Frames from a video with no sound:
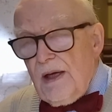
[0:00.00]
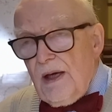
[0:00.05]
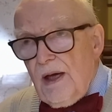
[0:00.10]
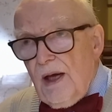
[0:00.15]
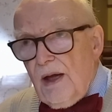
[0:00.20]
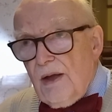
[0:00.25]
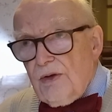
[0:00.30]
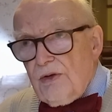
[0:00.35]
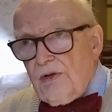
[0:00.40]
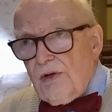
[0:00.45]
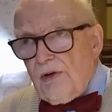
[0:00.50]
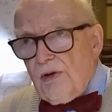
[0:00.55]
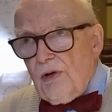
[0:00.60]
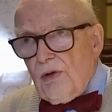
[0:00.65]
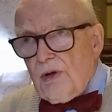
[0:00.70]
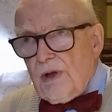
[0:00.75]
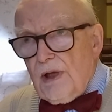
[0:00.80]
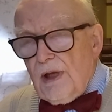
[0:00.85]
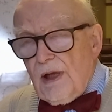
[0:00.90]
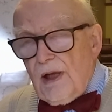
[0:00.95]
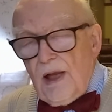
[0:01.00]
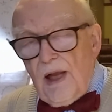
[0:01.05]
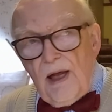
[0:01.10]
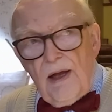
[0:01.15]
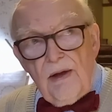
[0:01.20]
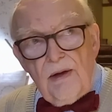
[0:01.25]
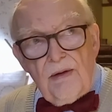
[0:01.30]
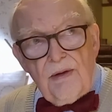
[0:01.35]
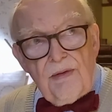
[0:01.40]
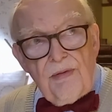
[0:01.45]
And just looking
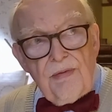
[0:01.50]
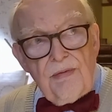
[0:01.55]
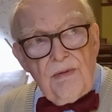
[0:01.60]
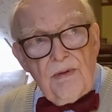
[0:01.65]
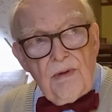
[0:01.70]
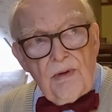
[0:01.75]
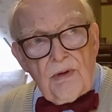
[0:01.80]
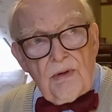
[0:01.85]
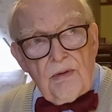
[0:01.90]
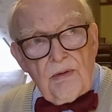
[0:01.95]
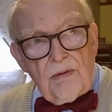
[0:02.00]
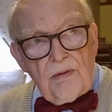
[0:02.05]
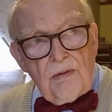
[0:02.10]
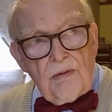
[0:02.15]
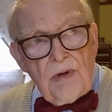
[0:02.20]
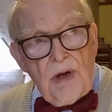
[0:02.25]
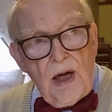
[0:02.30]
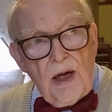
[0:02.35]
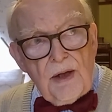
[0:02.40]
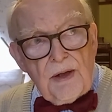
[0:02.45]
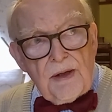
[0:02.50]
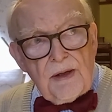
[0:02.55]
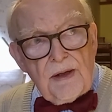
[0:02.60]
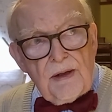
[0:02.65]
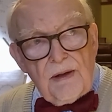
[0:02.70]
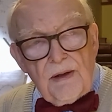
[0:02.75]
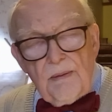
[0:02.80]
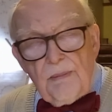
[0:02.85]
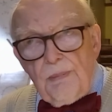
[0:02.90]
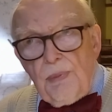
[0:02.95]
aloud, Christ,
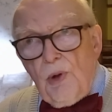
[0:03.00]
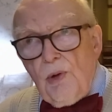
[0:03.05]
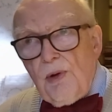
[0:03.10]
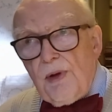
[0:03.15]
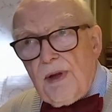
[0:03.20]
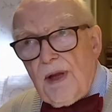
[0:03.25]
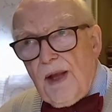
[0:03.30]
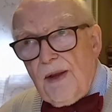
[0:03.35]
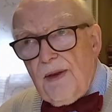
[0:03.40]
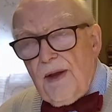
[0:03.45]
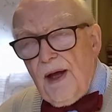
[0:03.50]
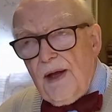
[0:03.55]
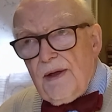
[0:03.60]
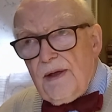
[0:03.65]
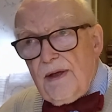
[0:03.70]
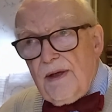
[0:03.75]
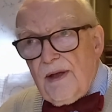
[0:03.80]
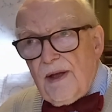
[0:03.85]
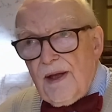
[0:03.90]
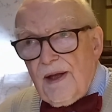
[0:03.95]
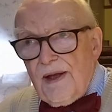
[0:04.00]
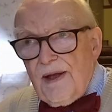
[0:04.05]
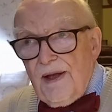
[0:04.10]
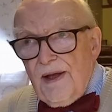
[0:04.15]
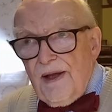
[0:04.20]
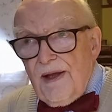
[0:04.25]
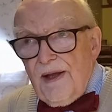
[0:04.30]
Paul said that, didn't he?